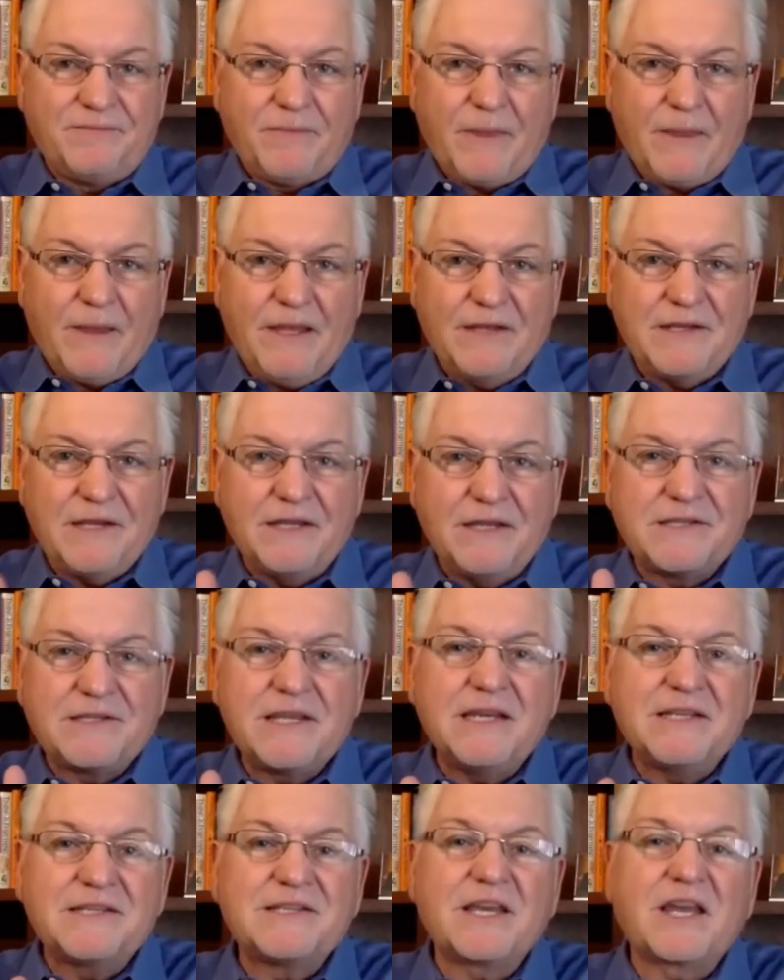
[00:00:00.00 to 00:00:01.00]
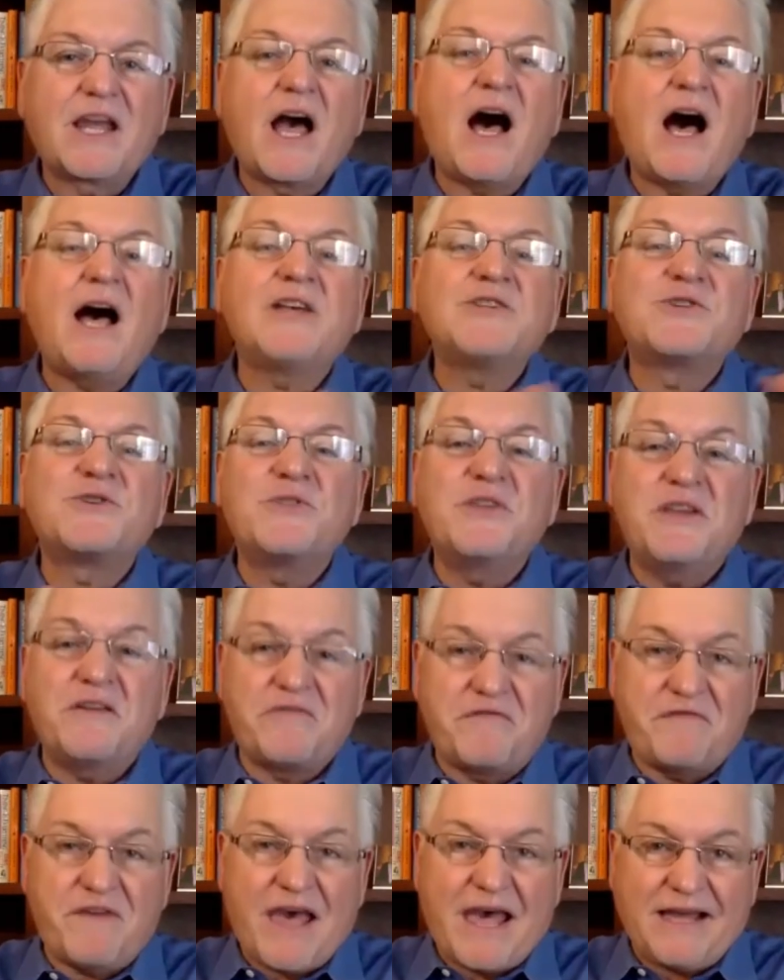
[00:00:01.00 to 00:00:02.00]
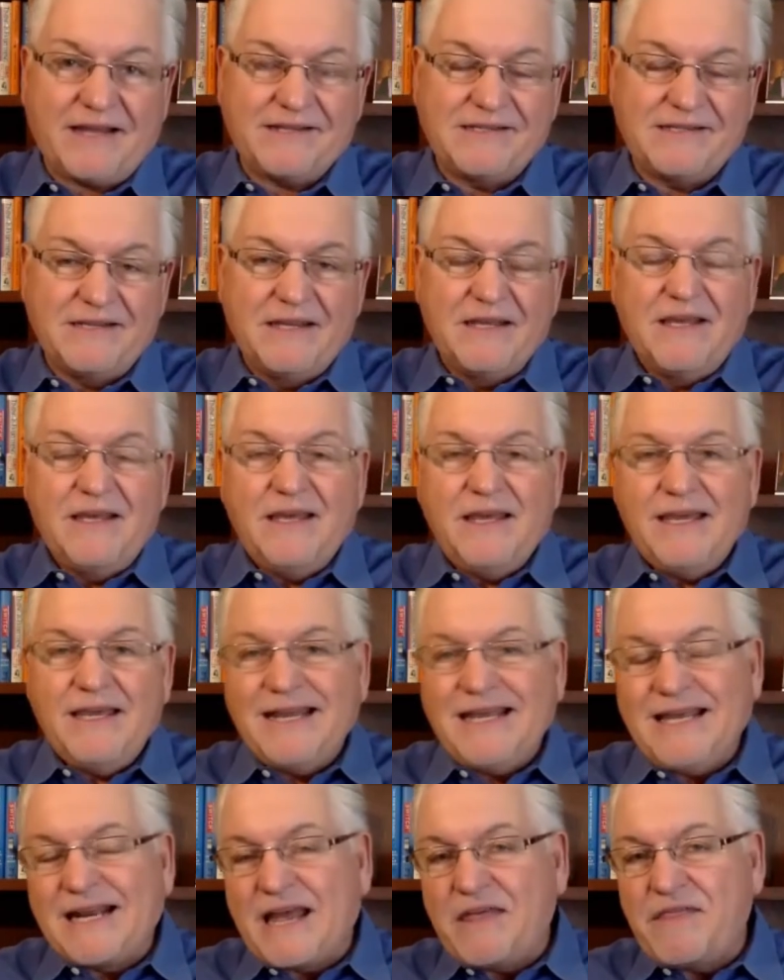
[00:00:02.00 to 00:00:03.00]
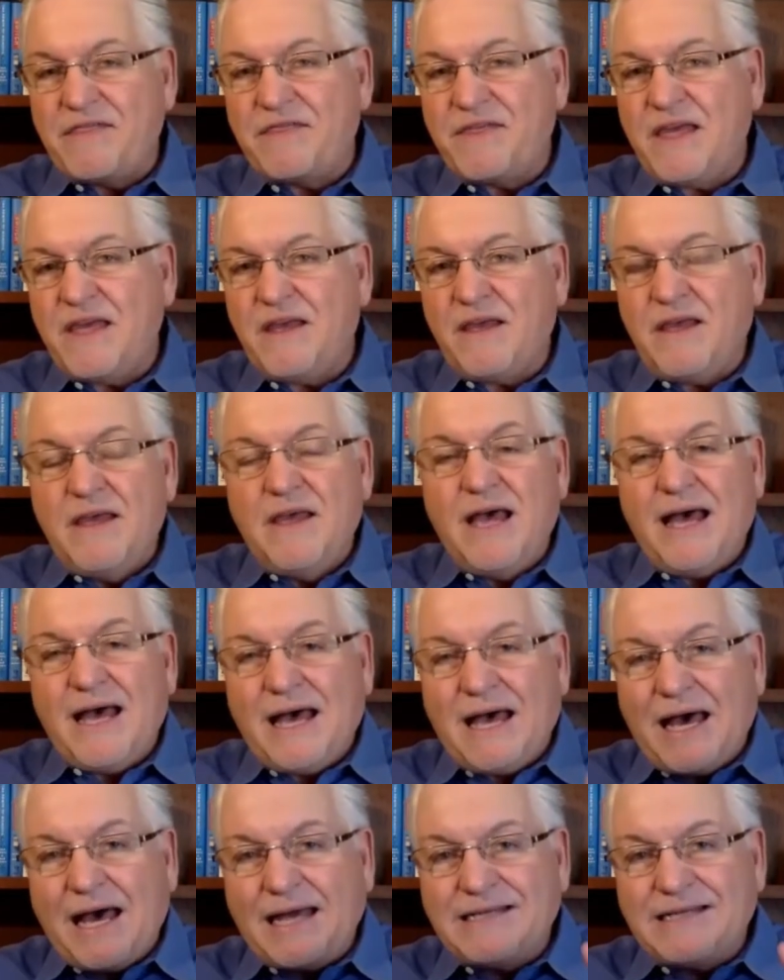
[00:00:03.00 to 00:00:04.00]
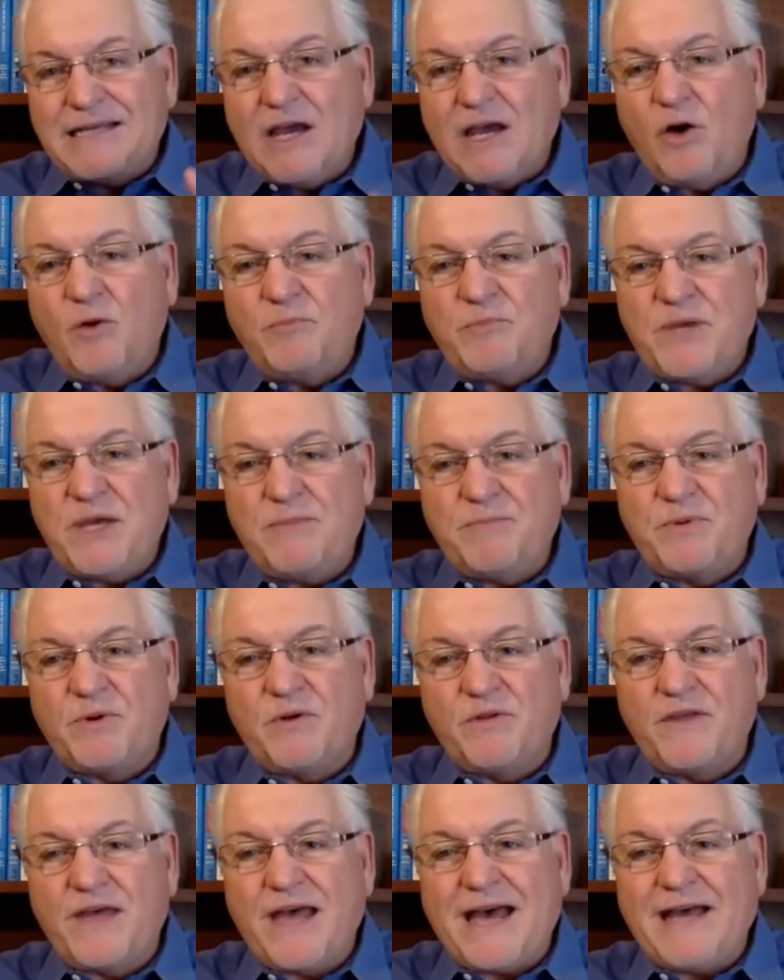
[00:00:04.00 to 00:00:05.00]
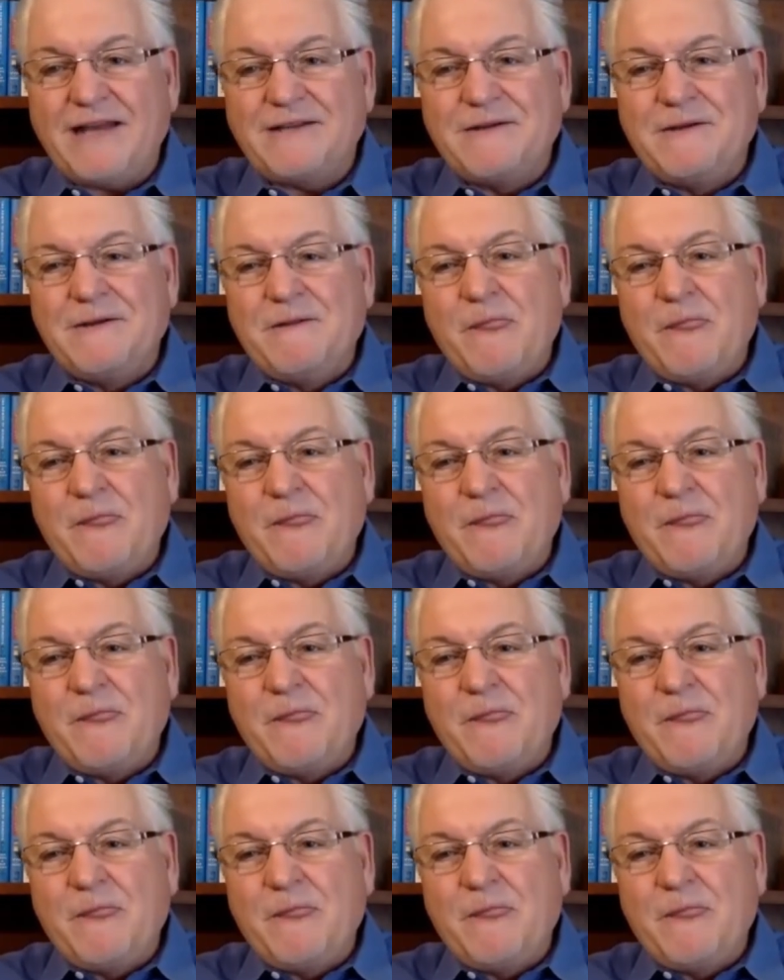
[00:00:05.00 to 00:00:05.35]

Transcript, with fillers: it, it's it's the cause or the effect and and i think i tell people that